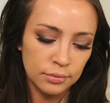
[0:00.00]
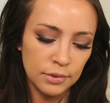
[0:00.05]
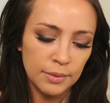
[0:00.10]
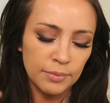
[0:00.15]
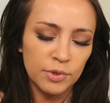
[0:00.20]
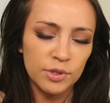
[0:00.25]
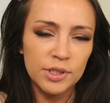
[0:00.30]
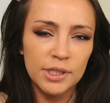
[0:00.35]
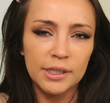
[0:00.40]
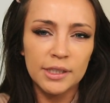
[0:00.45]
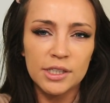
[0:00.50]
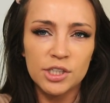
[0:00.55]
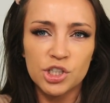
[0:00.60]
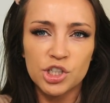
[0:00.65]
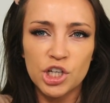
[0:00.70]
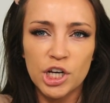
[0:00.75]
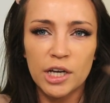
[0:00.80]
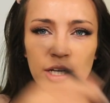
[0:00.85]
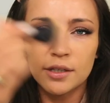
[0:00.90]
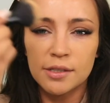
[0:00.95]
I'm using the
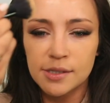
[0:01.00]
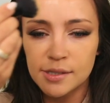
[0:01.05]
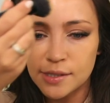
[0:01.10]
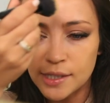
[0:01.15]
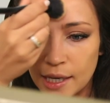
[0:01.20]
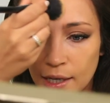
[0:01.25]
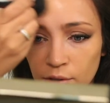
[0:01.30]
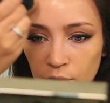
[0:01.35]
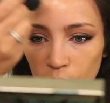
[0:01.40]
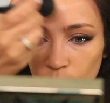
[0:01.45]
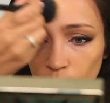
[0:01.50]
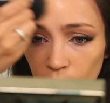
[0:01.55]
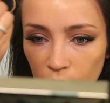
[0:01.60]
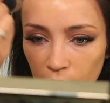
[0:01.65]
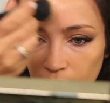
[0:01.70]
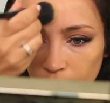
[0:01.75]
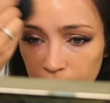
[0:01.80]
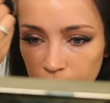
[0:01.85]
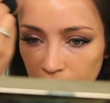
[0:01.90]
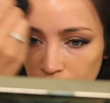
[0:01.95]
shade
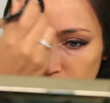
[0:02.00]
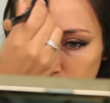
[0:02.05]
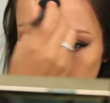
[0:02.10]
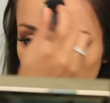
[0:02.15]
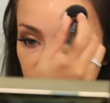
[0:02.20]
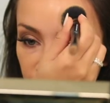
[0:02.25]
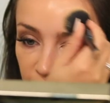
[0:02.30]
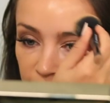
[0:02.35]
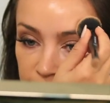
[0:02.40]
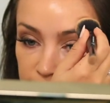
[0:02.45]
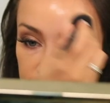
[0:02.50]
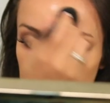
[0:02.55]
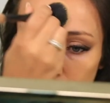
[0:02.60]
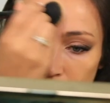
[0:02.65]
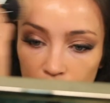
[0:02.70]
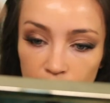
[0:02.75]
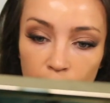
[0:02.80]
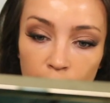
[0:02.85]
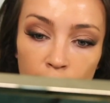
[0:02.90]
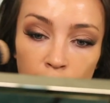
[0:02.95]
Sandalwood. I'm not sure if I
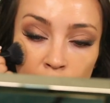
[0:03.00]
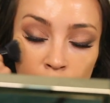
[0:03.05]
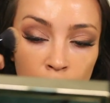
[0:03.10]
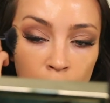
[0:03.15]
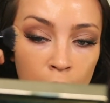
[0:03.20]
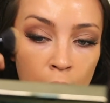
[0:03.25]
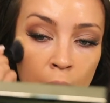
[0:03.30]
said that.